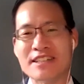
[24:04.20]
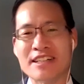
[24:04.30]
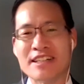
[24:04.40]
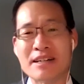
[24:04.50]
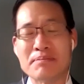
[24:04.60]

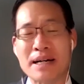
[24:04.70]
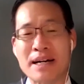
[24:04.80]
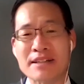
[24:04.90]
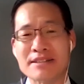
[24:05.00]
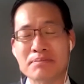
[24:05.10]
can get
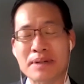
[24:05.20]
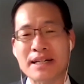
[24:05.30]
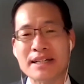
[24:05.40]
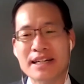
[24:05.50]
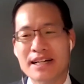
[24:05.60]
passed. But
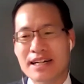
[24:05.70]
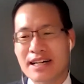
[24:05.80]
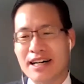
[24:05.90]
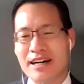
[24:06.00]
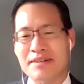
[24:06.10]

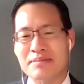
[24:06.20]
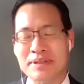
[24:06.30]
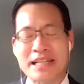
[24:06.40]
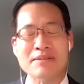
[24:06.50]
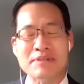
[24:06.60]

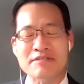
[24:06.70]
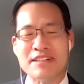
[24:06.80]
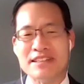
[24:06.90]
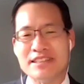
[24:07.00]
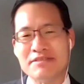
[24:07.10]
that would be
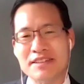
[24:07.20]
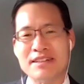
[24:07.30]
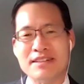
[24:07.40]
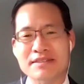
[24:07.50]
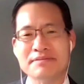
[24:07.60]
very
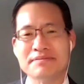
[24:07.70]
difficult.